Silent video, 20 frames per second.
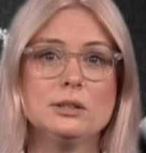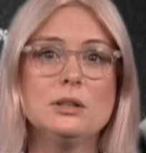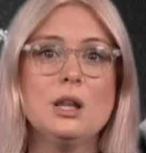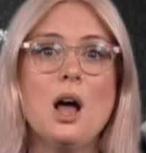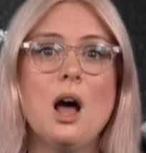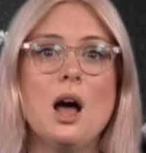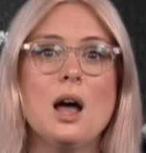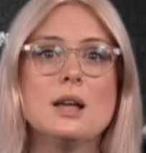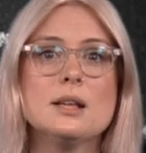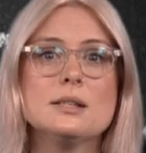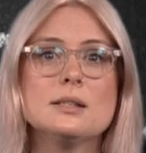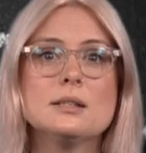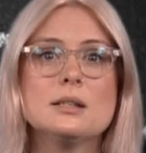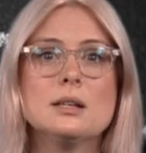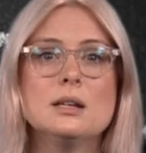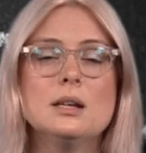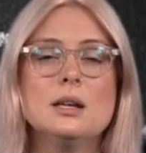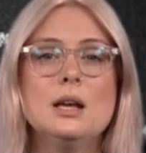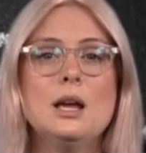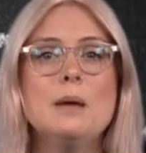laws,
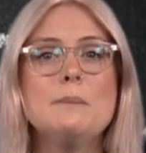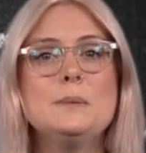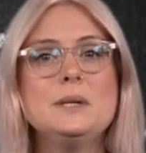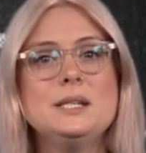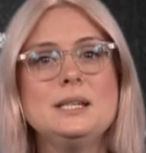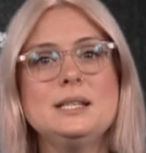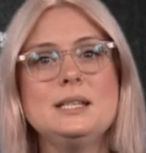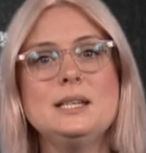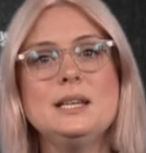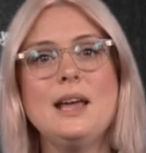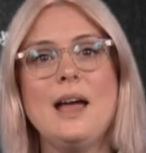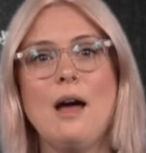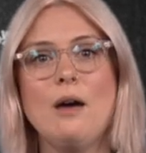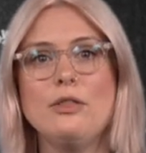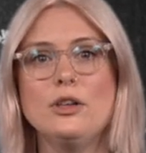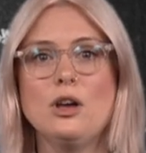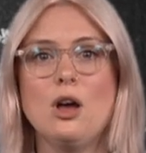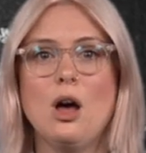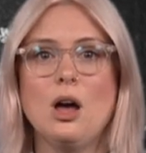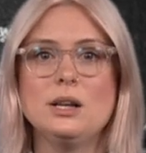but to see how
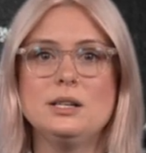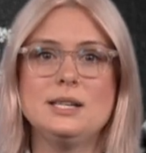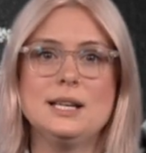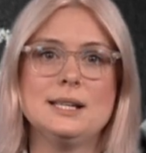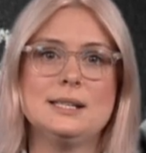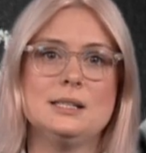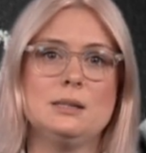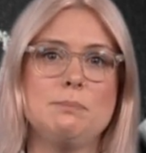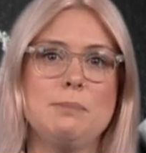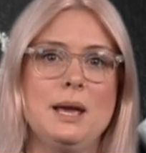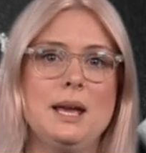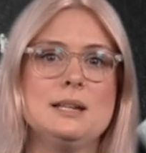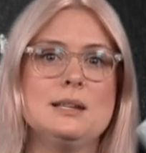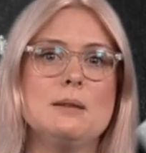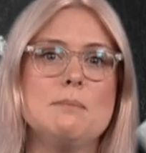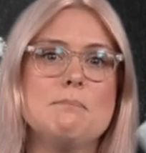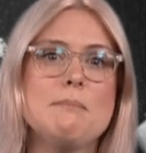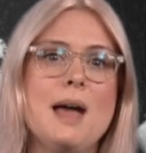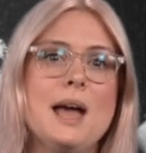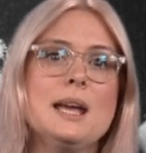the
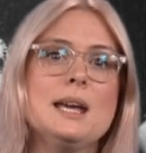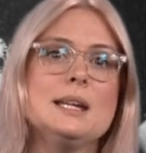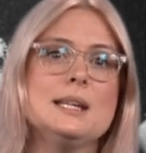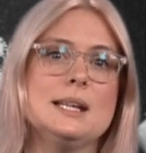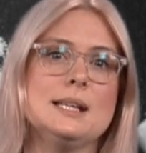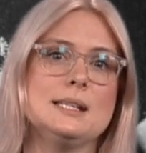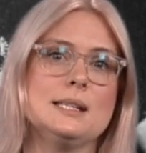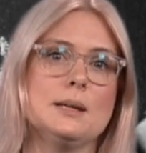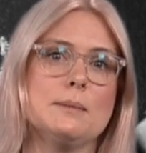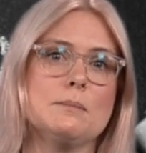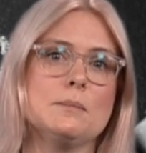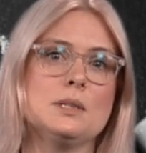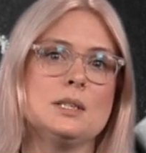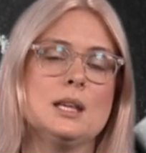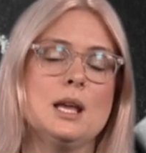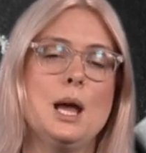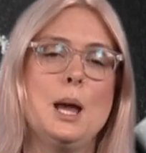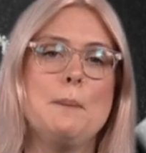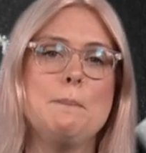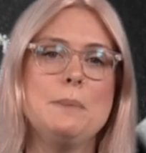context-dependent mechanisms
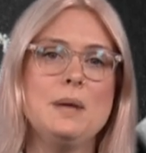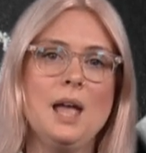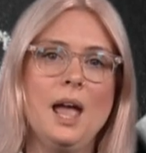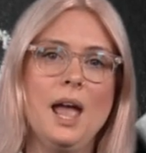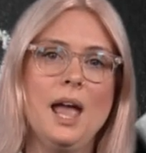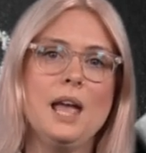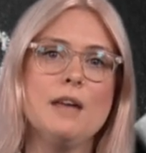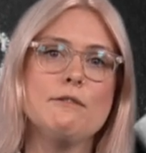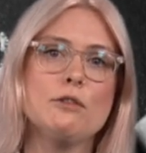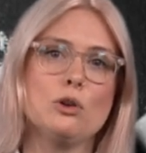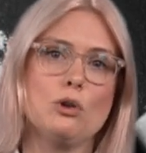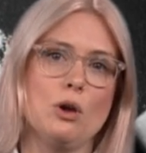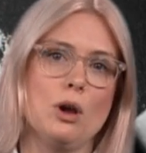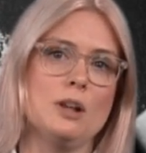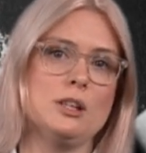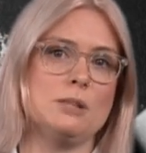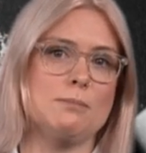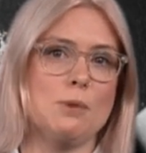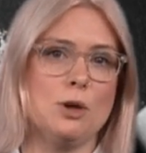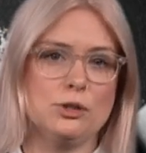behave
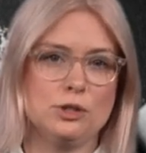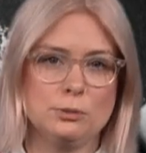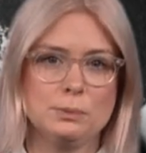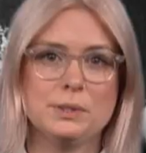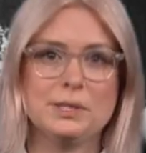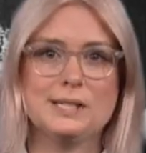across multiple